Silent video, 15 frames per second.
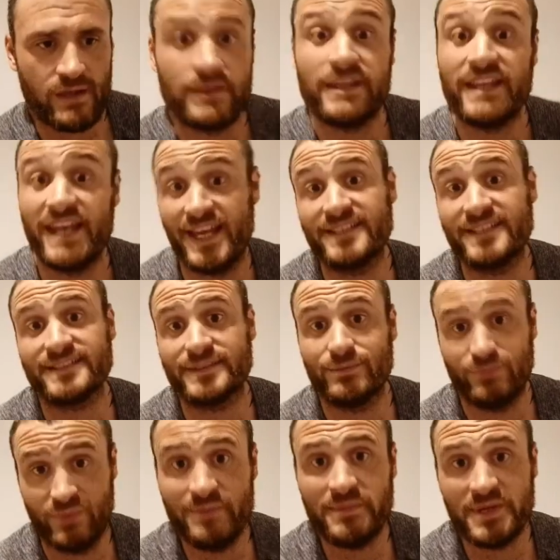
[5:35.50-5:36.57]
Yes,
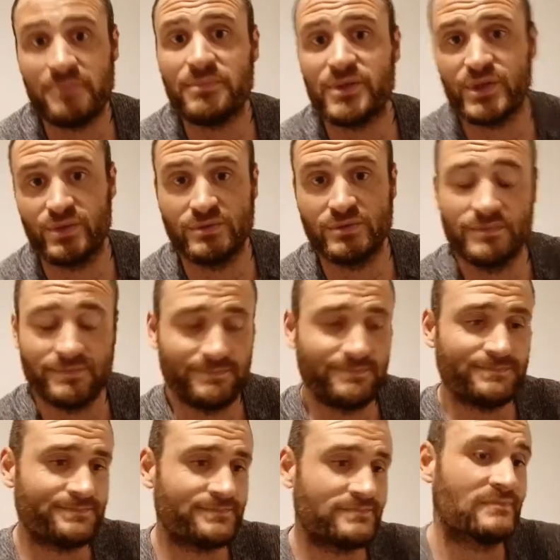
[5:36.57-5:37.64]
women poo,
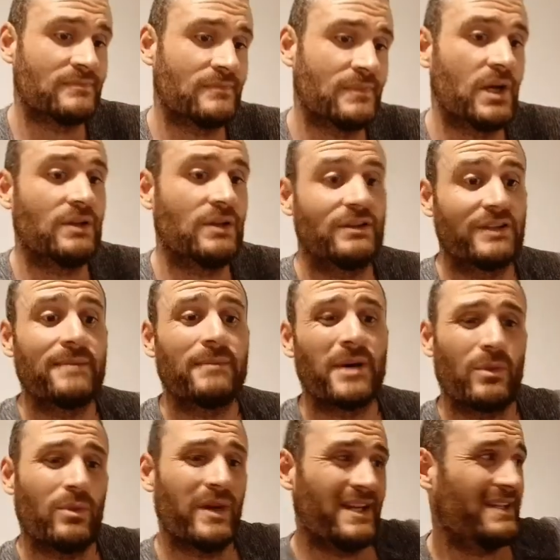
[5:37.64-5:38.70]
although they
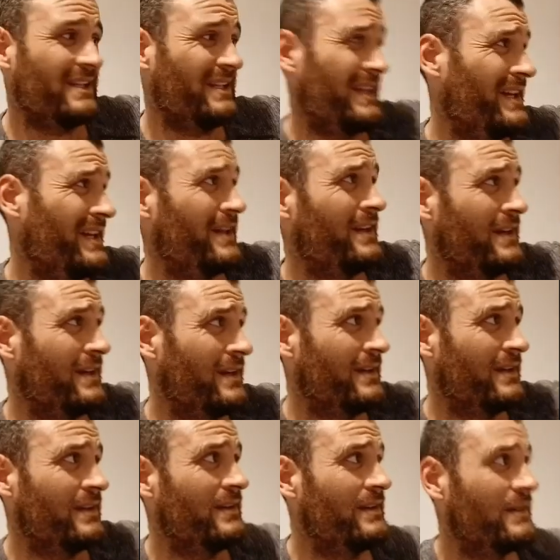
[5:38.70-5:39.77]
might wait till the
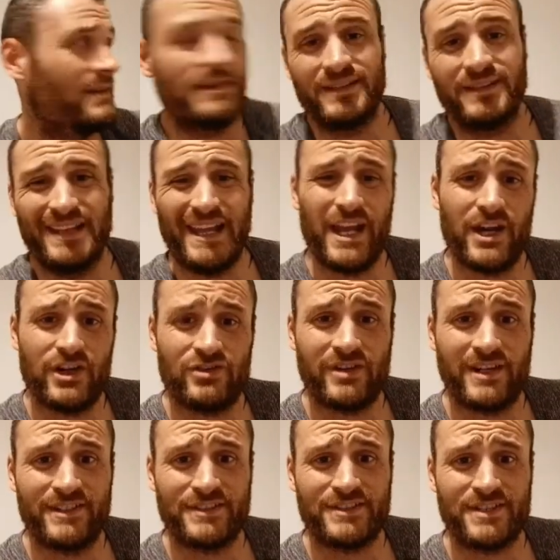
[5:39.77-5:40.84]

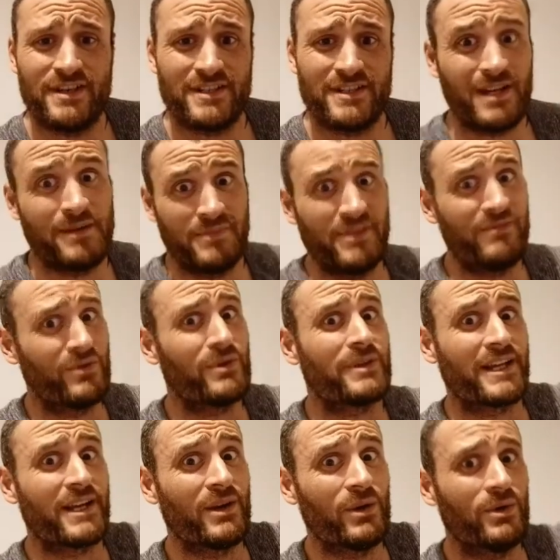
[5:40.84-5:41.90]
hairdryer's turned on before
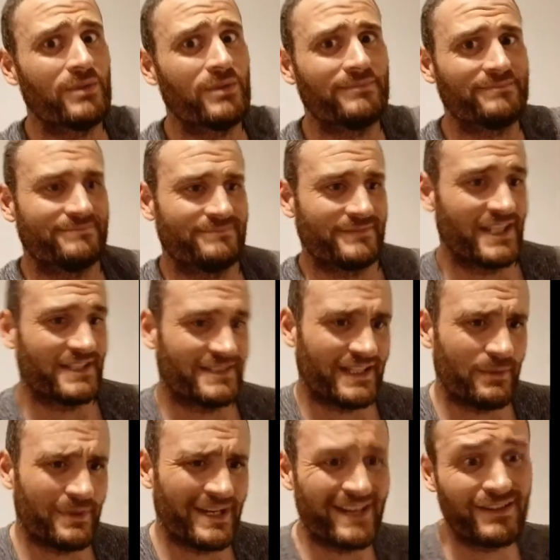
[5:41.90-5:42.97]
they go, because
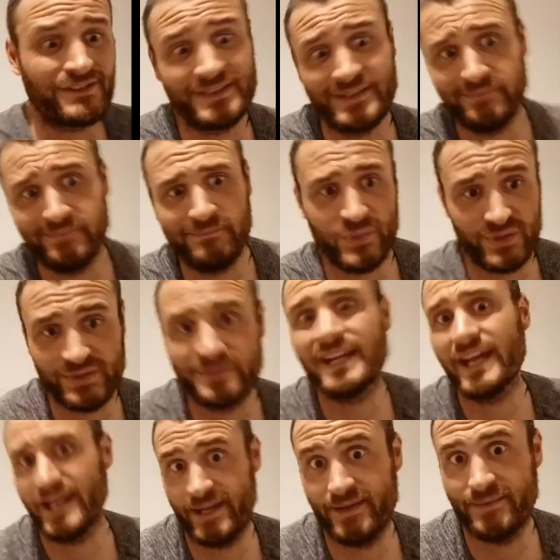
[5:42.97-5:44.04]
anyone hears them, but
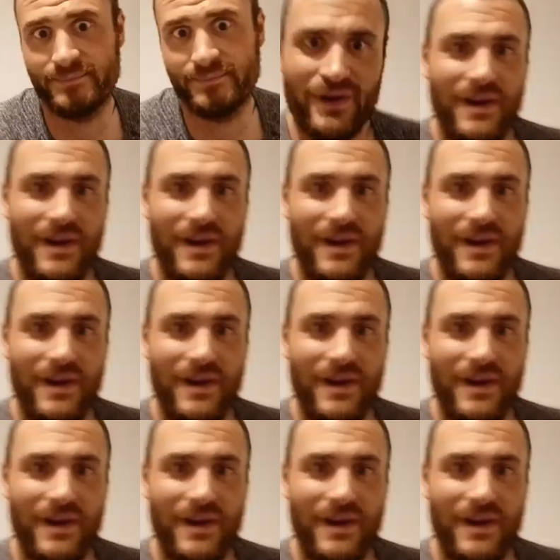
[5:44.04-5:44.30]
yeah.